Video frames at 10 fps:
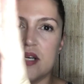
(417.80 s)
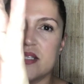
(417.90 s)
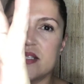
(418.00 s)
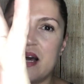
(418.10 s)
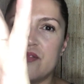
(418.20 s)

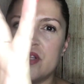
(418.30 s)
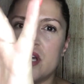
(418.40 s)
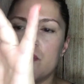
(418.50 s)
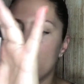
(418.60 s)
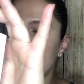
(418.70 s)
It's not really
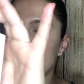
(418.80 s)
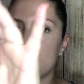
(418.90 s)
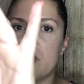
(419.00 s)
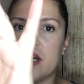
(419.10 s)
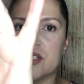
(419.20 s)
a
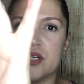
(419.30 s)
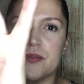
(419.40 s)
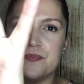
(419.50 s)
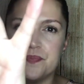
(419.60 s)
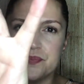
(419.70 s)

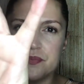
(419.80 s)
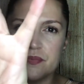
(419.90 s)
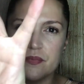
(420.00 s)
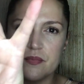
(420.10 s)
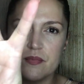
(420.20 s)
moisturizer.
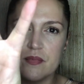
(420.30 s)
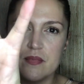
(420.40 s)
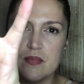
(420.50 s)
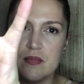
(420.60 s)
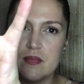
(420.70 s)

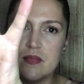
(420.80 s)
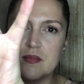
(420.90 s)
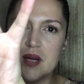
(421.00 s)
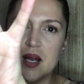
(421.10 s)
My